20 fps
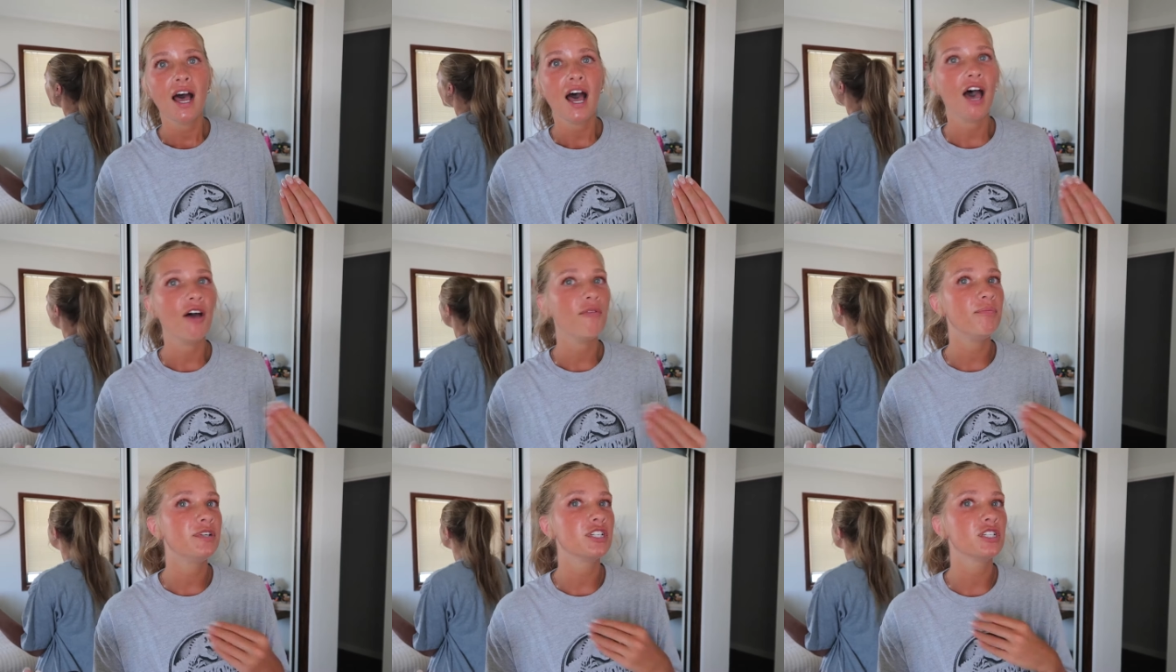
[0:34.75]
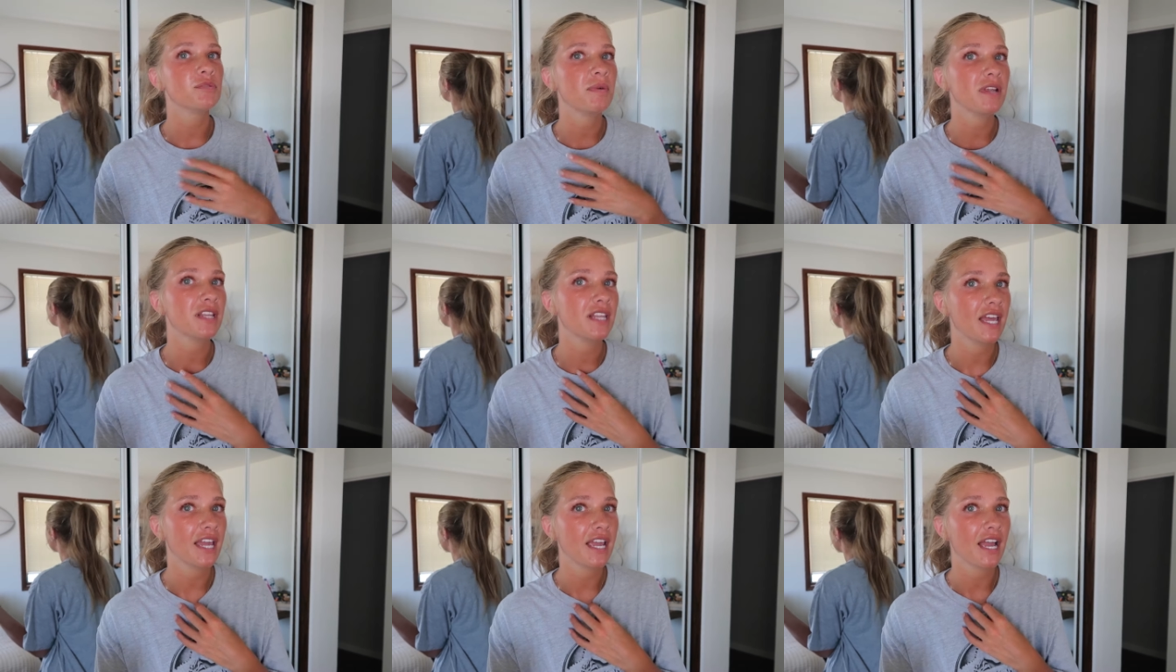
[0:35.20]
i've just
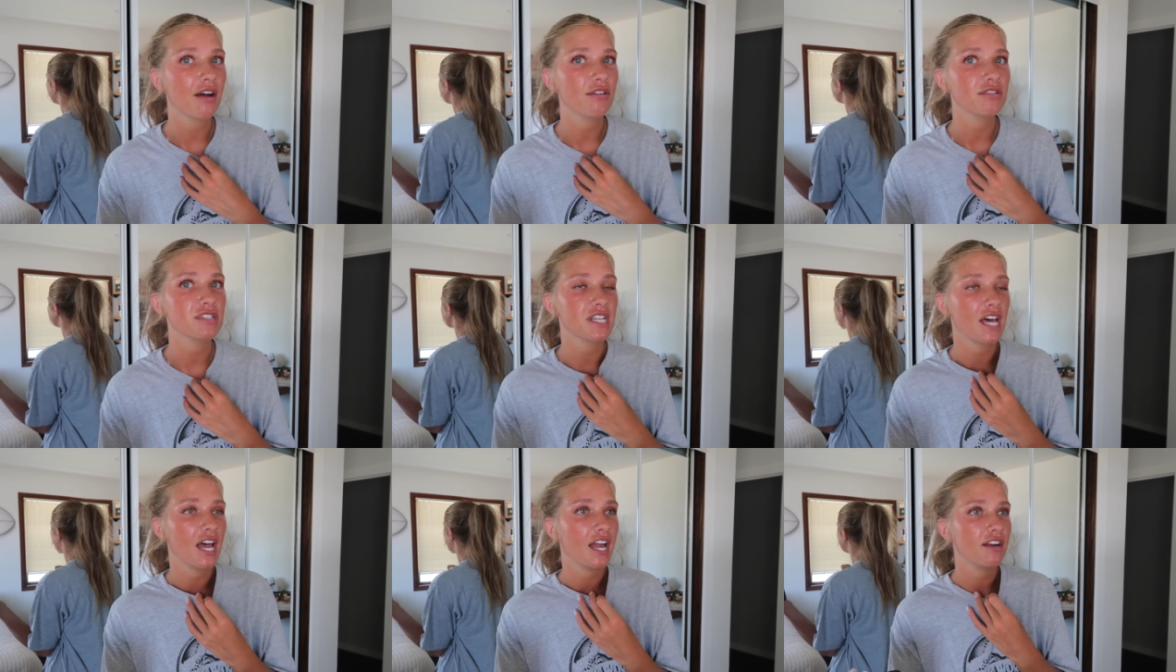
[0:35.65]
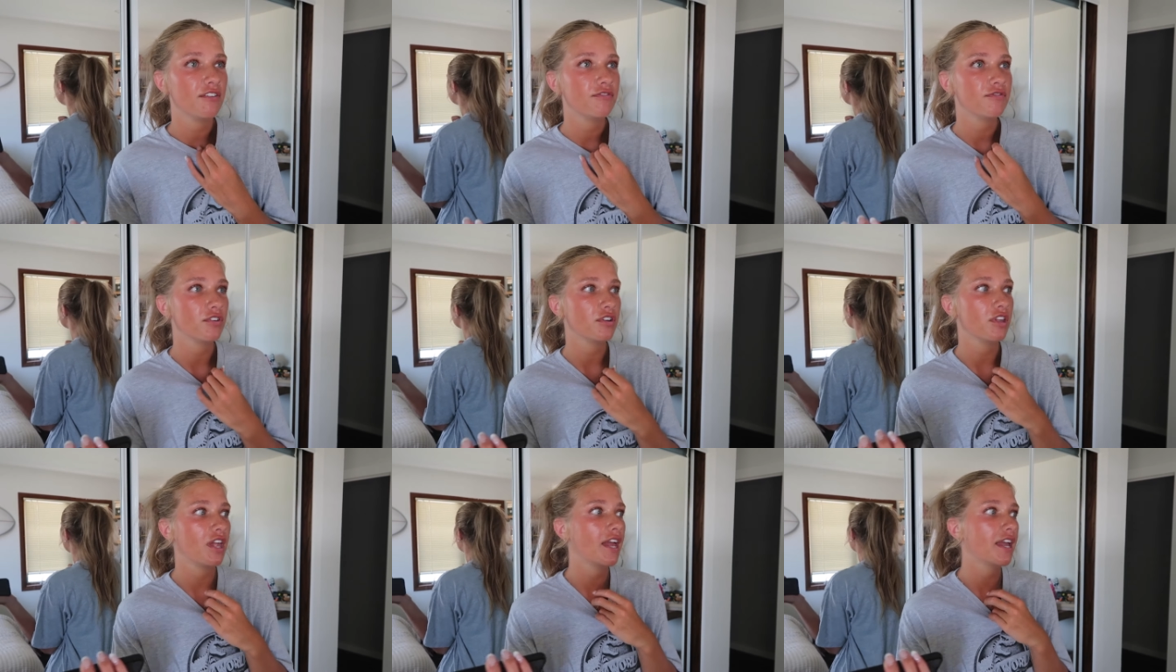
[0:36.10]
been laying
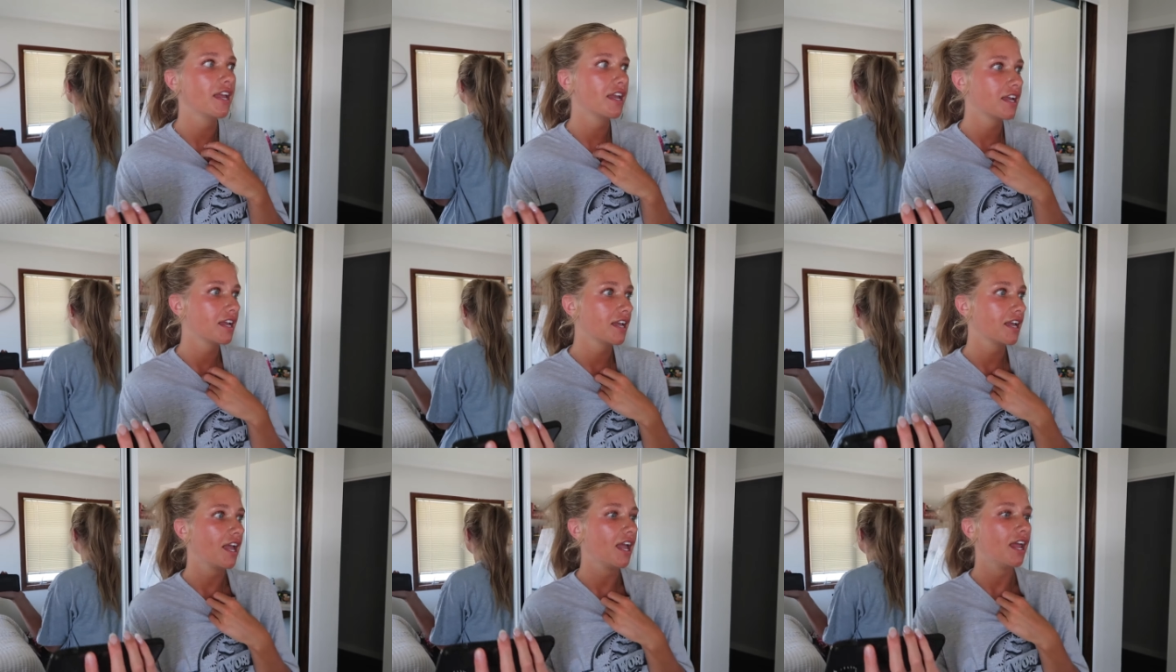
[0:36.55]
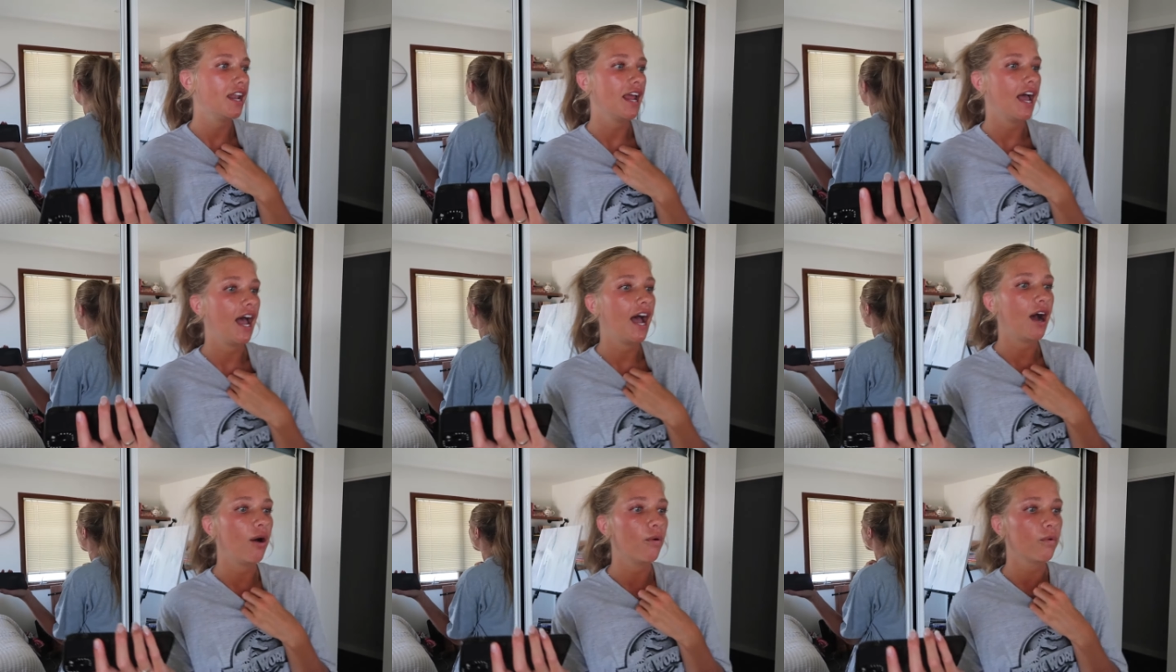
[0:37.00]
outside for like
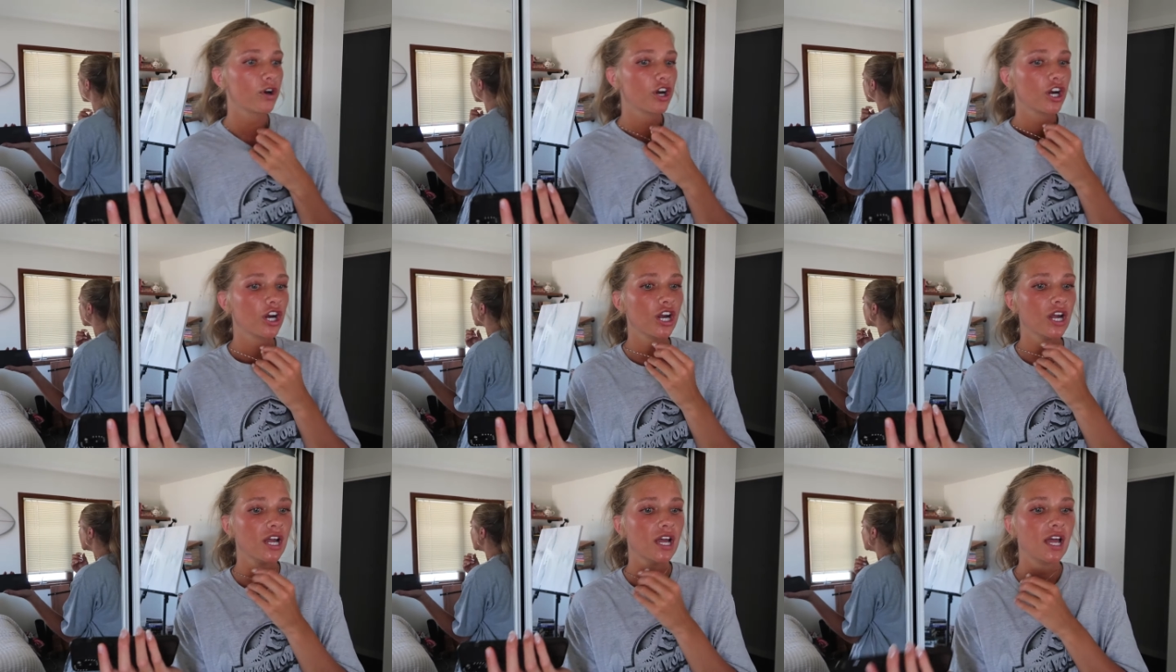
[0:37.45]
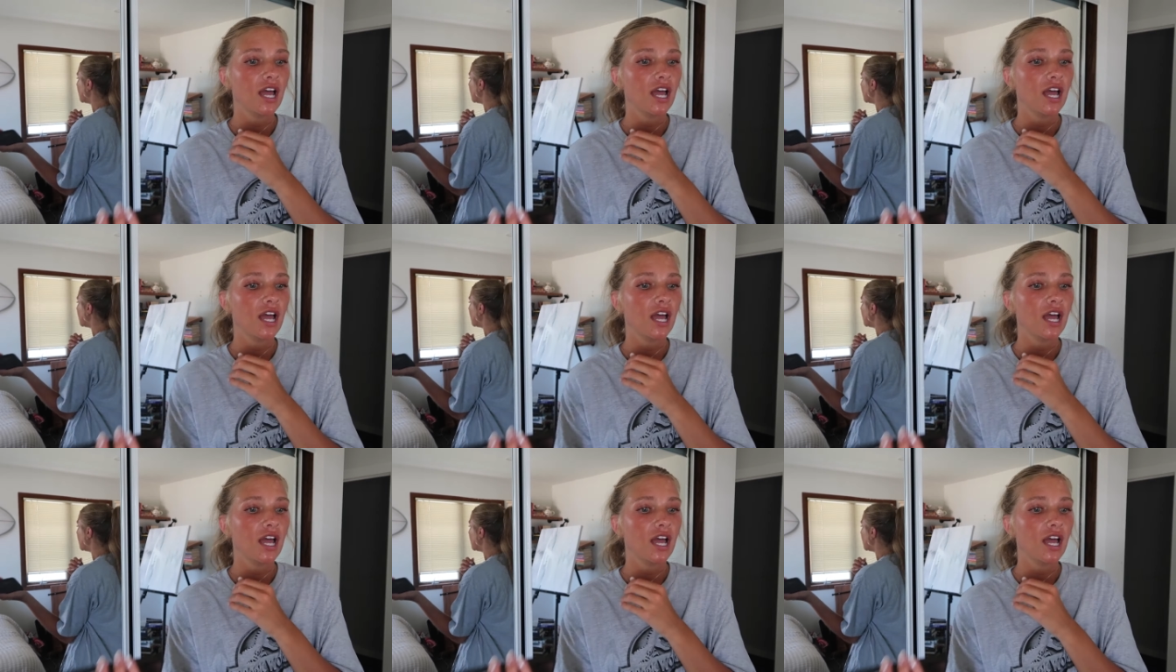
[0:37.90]
an hour